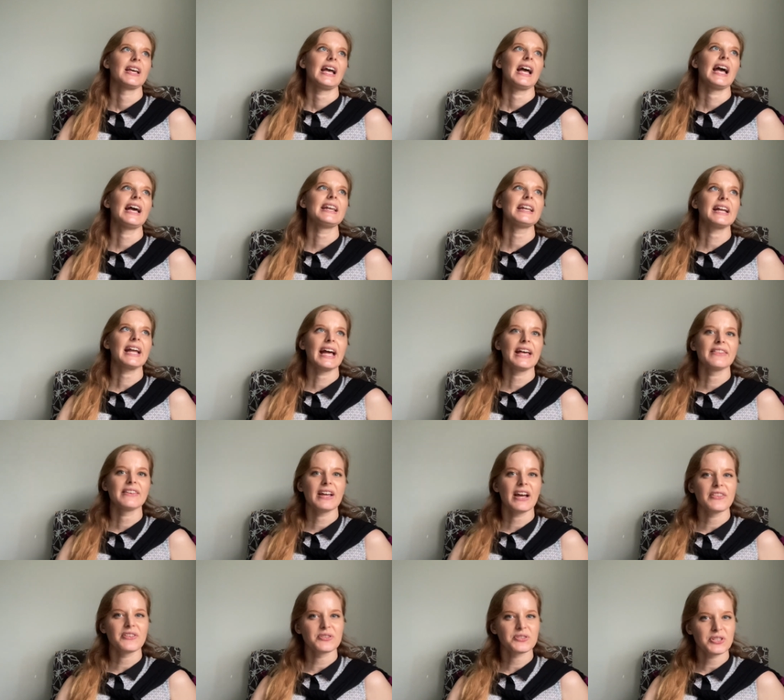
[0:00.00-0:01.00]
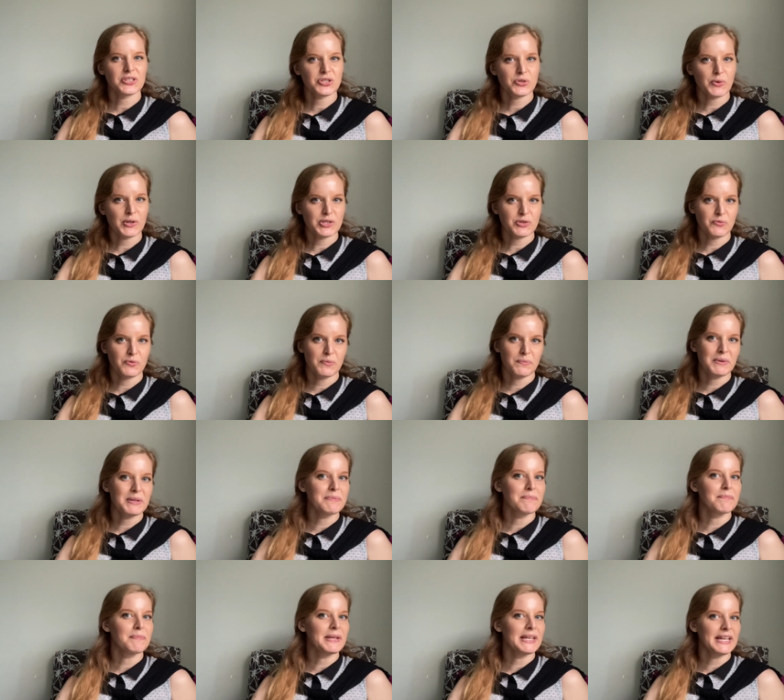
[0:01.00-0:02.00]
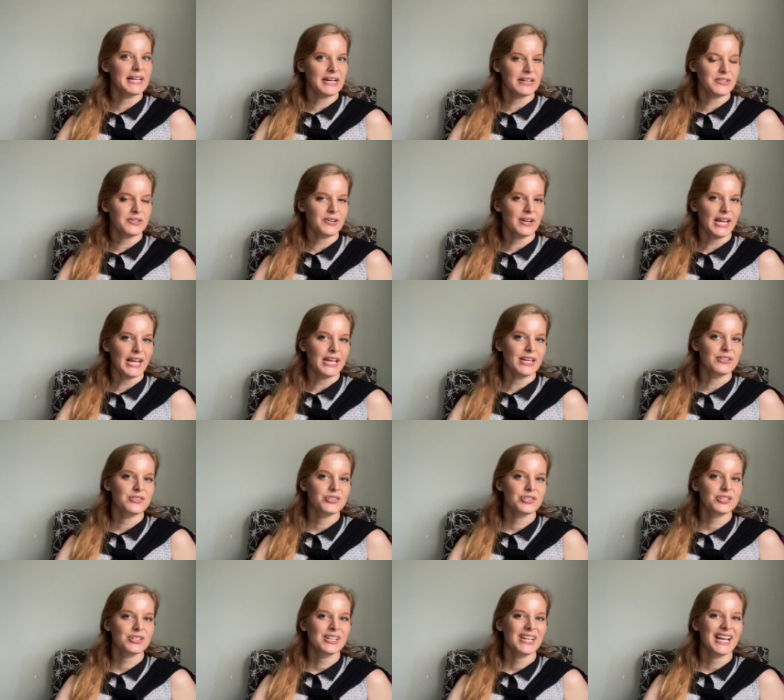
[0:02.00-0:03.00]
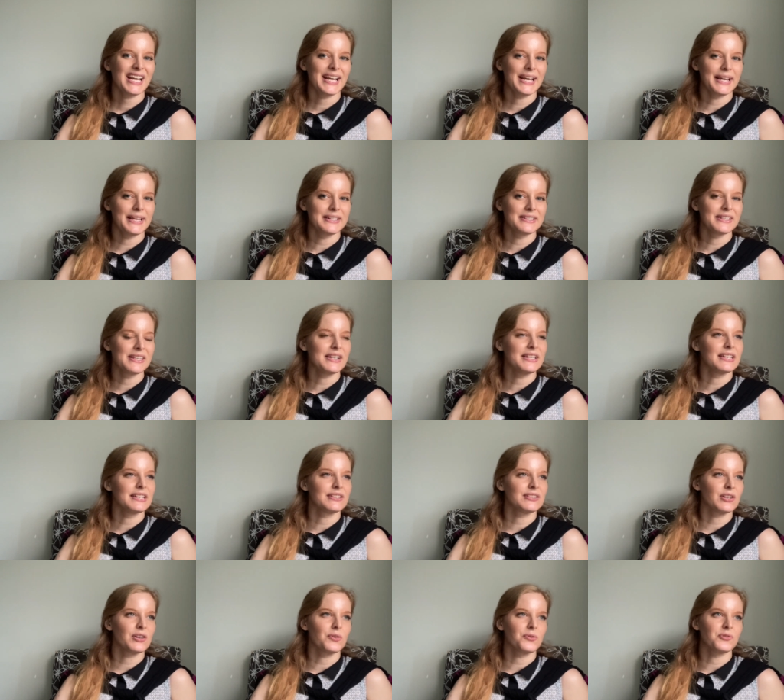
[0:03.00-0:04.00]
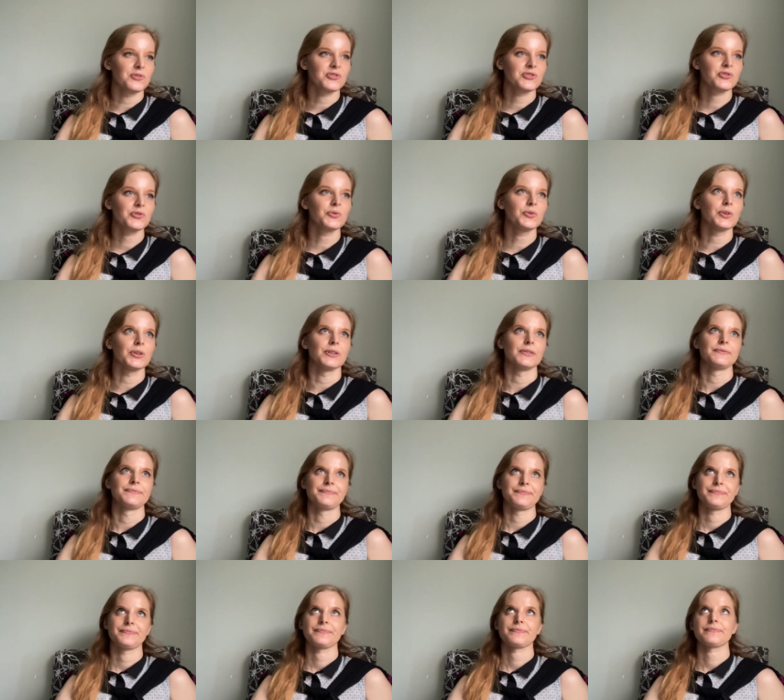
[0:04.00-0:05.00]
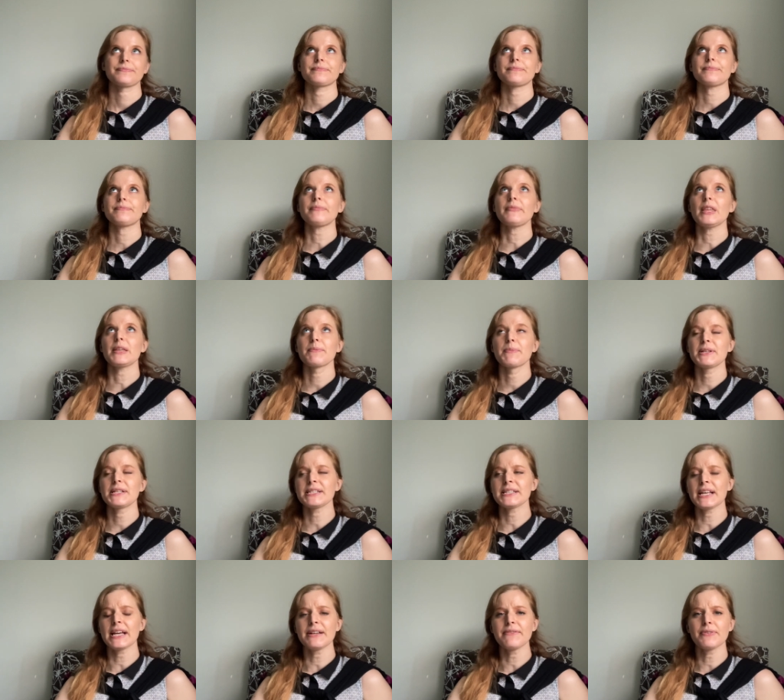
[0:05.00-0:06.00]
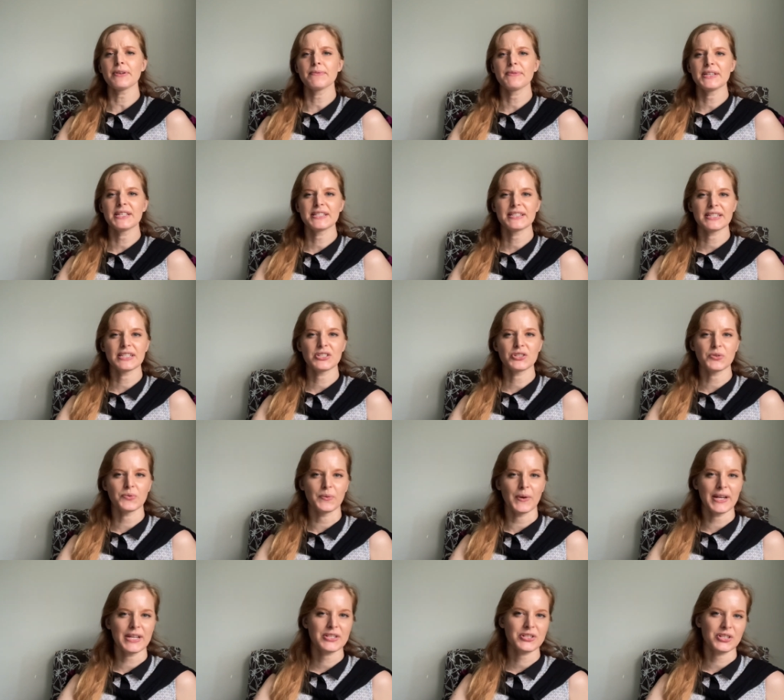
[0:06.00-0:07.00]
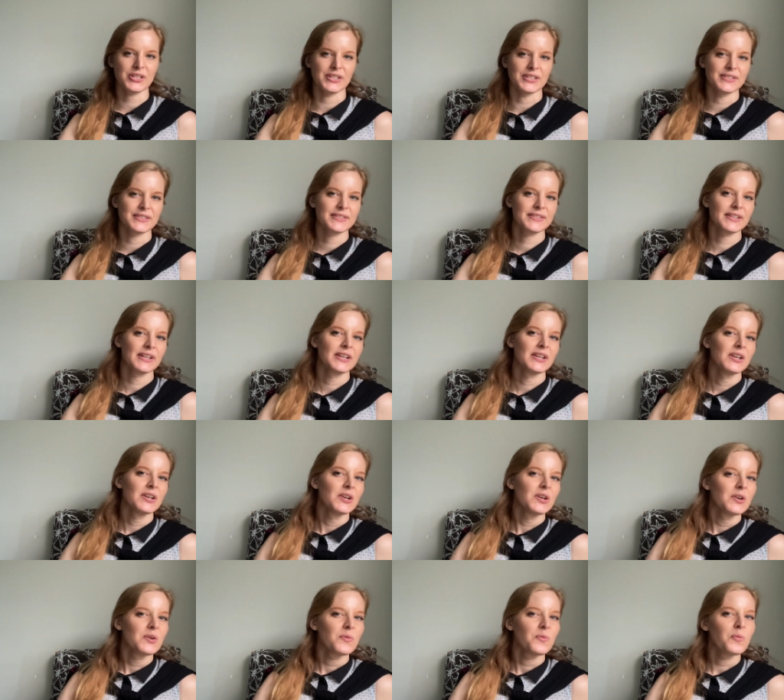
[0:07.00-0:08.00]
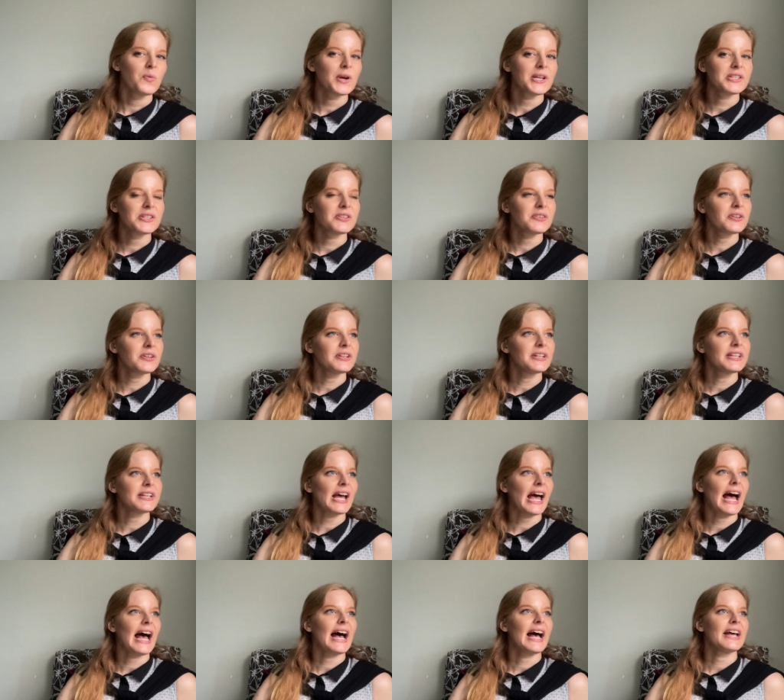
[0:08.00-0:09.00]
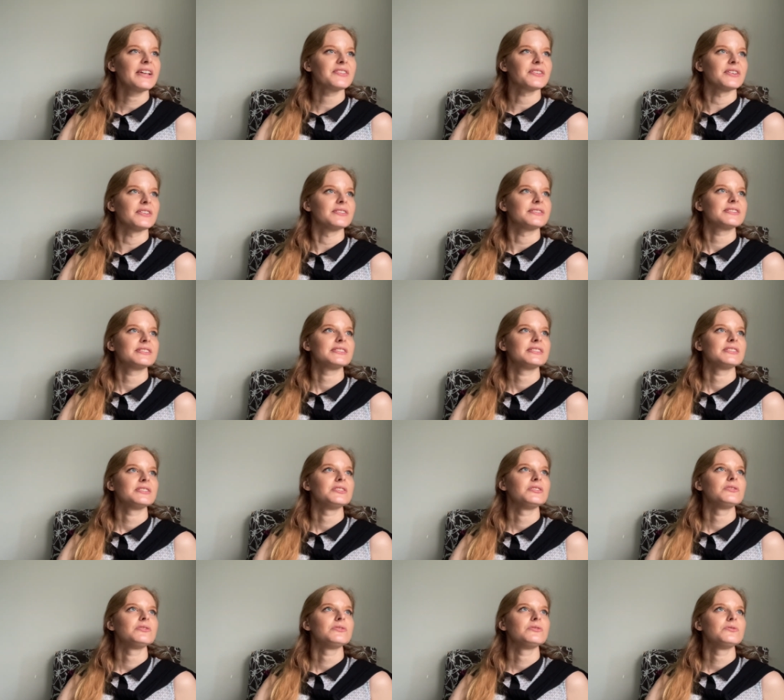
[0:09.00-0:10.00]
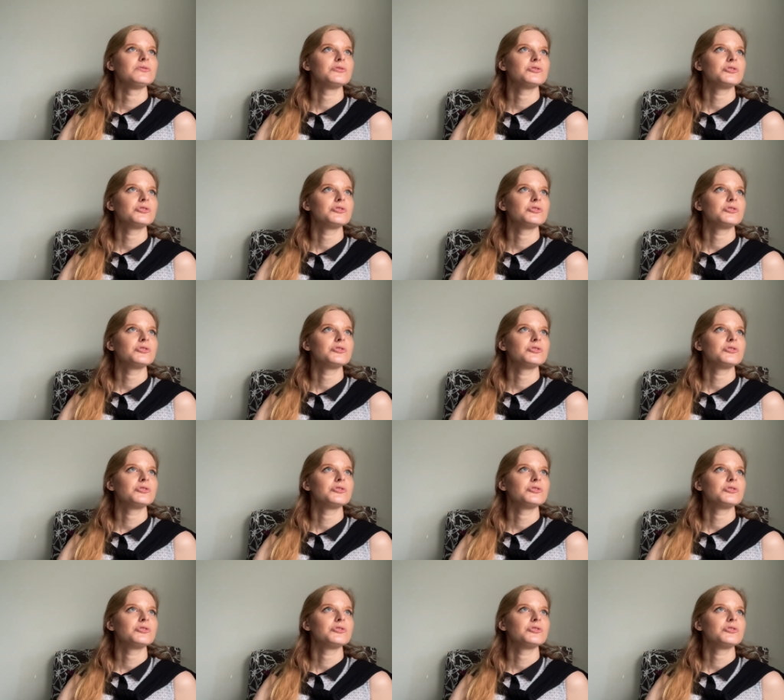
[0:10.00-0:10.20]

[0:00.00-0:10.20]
And again, the other situation would be being underage and needing to go to school. But aside from these situations, when you're an adult, you